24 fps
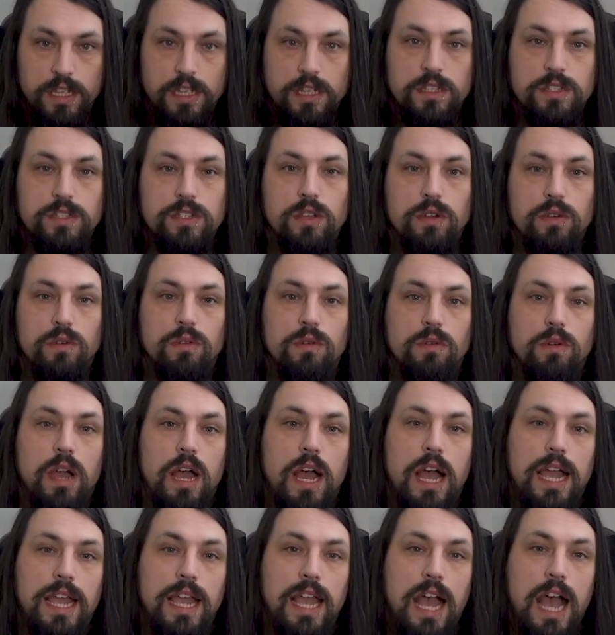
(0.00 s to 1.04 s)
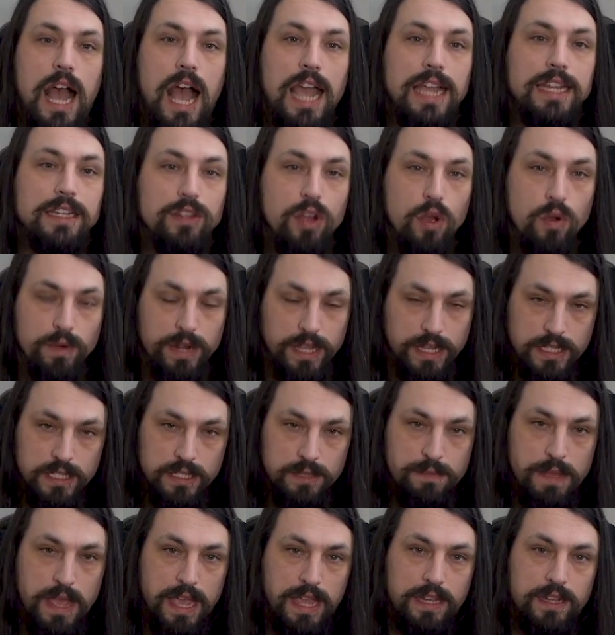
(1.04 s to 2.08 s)
So I don't
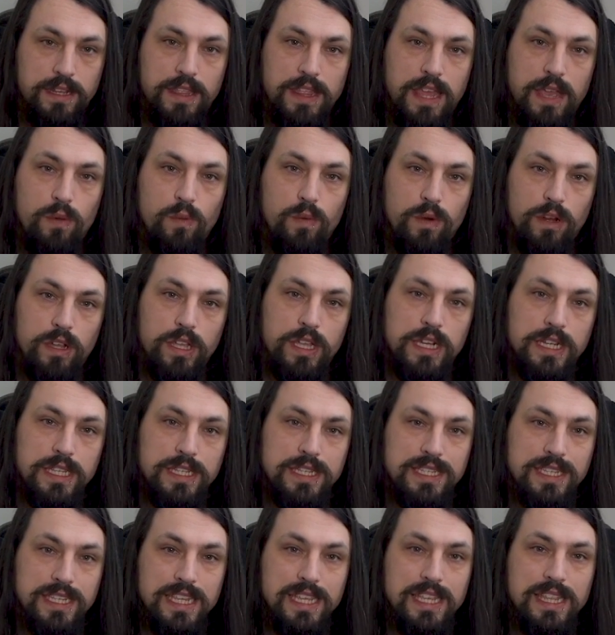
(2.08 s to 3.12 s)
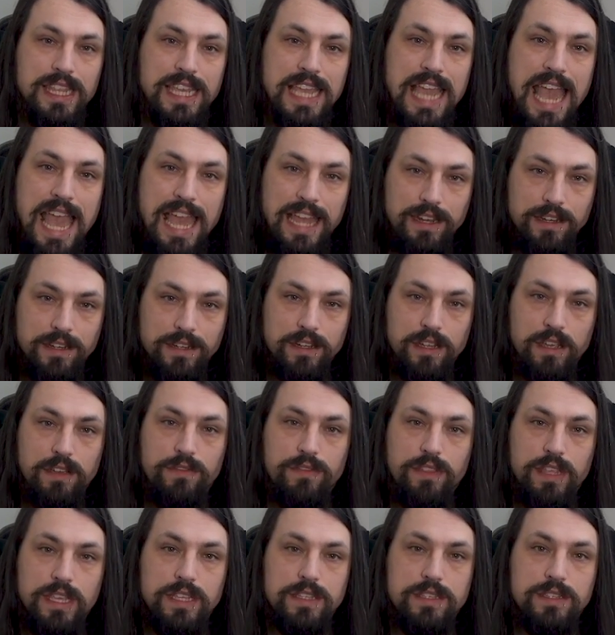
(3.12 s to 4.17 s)
expect that we're going to see the end of
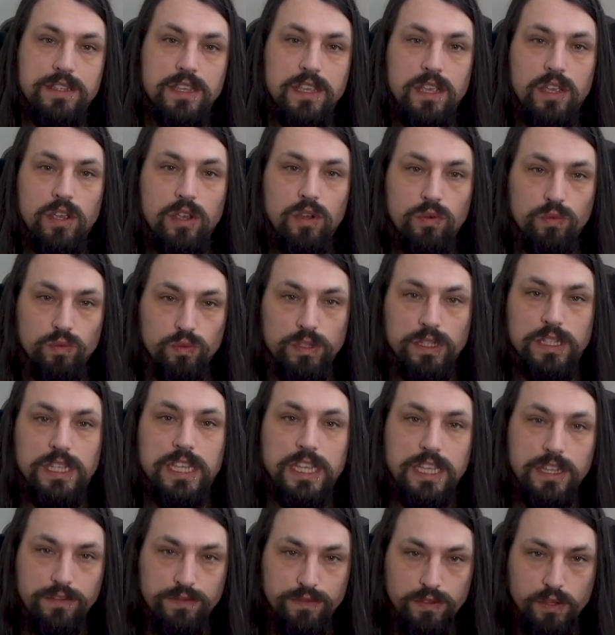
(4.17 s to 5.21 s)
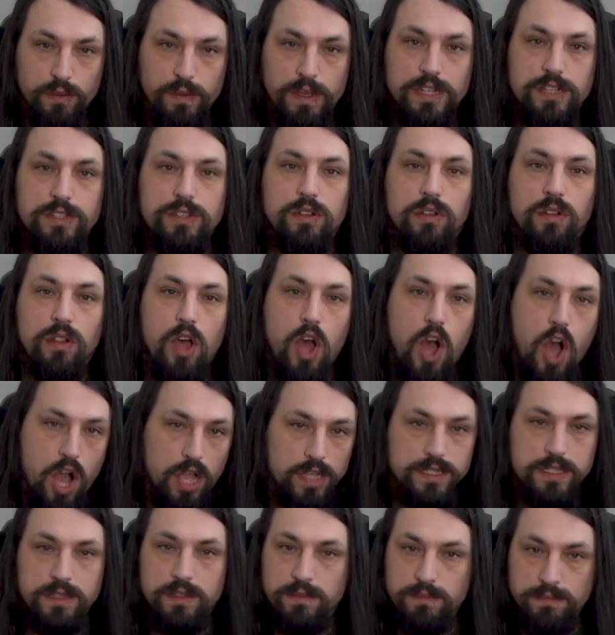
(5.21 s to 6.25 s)
these really influential,
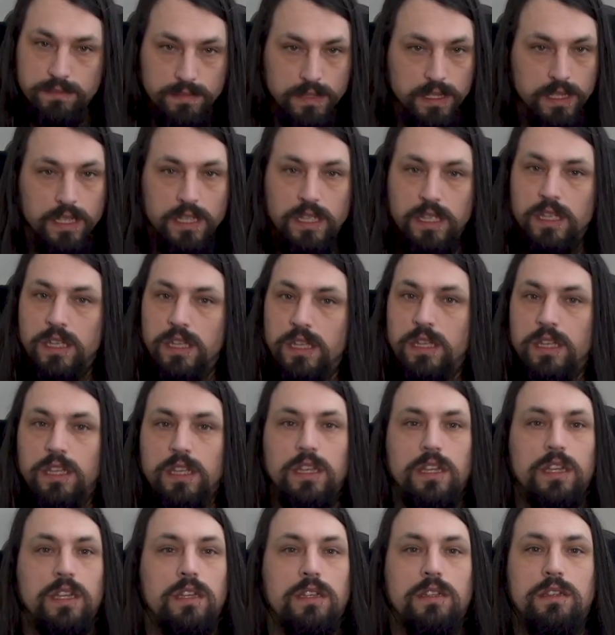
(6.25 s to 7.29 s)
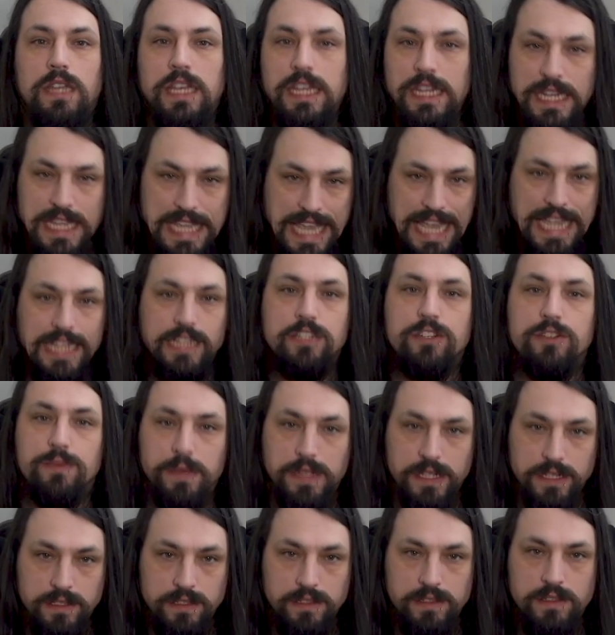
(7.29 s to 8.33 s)
awesome
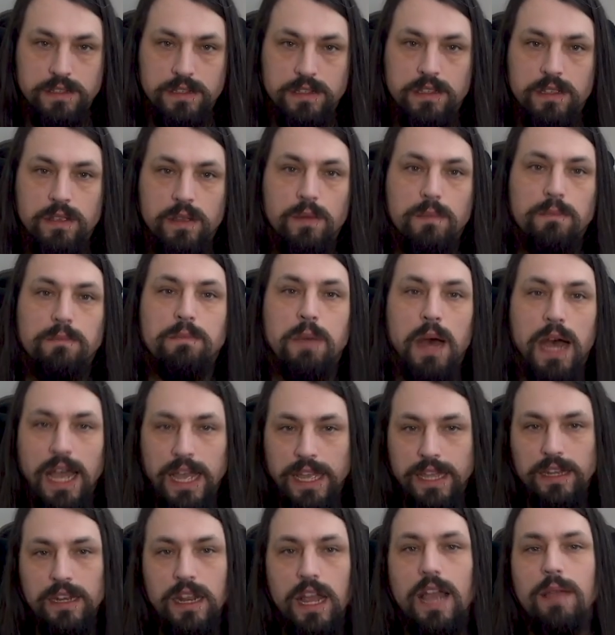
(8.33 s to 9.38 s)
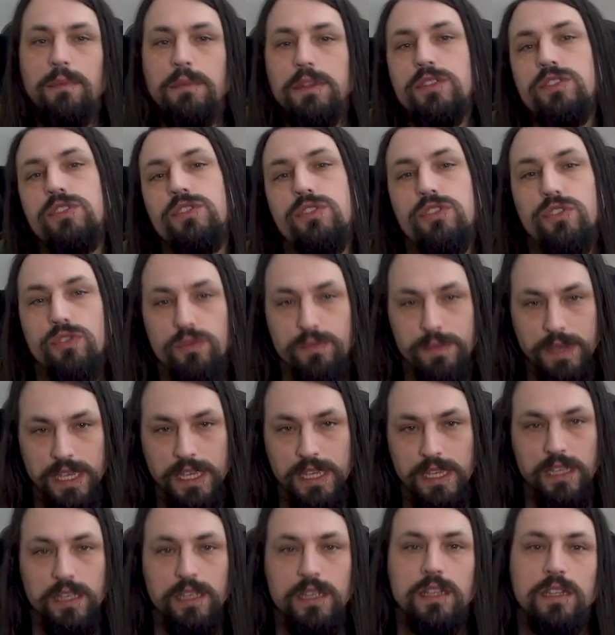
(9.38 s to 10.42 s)
engagements, but I'm
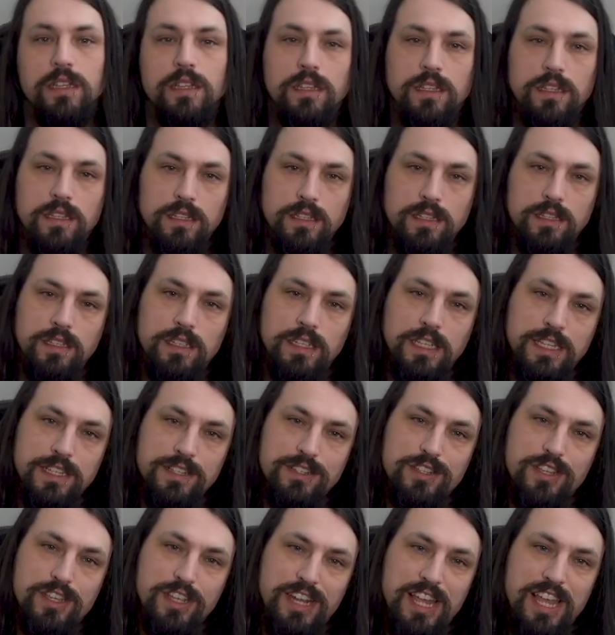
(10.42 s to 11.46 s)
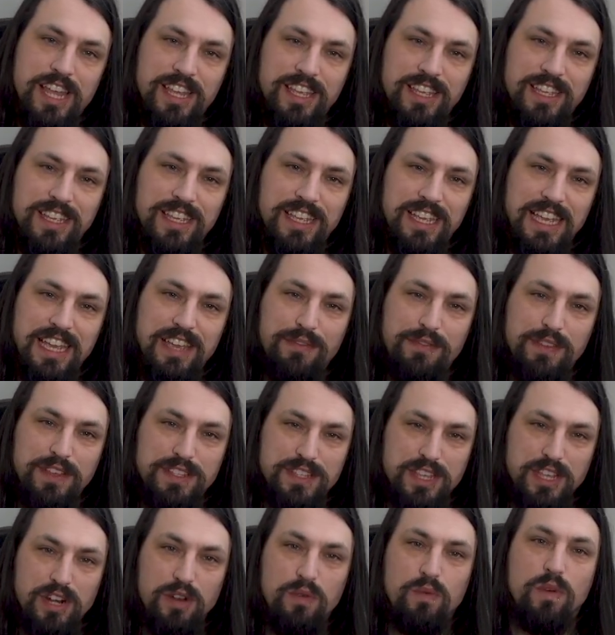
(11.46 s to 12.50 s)
assuming he's going to, if he's
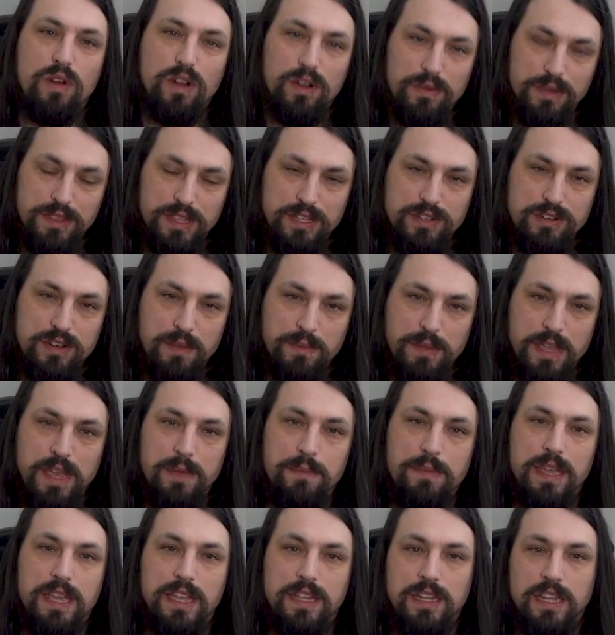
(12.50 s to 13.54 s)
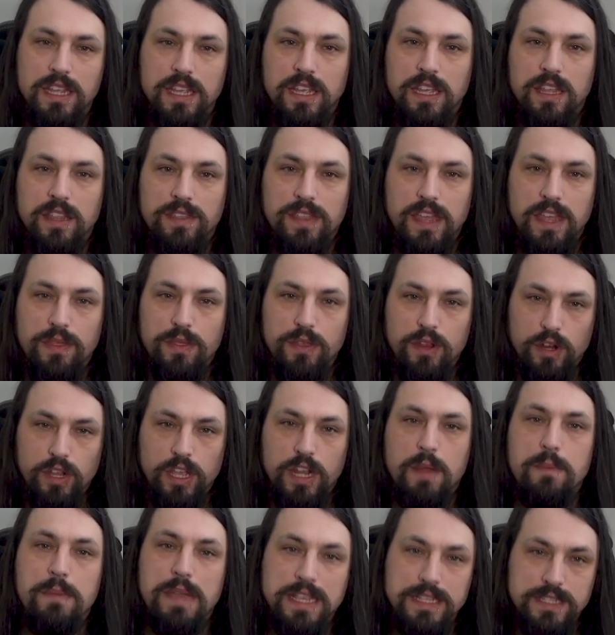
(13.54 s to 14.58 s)
going to work with the Trump campaign, then they're going
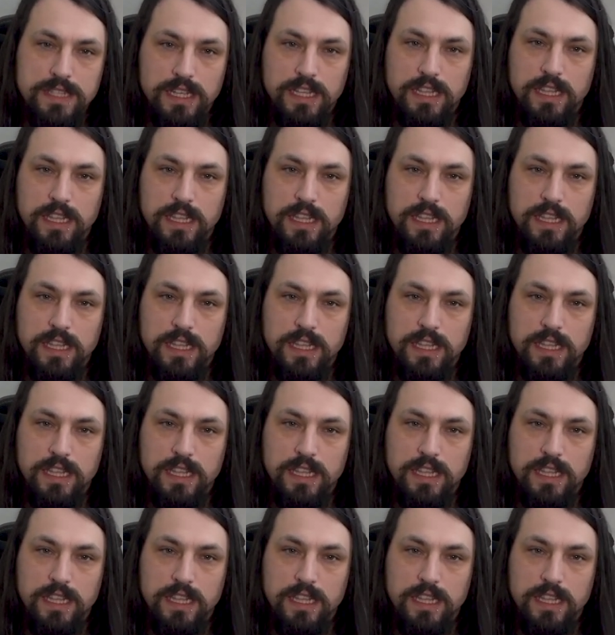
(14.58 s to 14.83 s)
to basically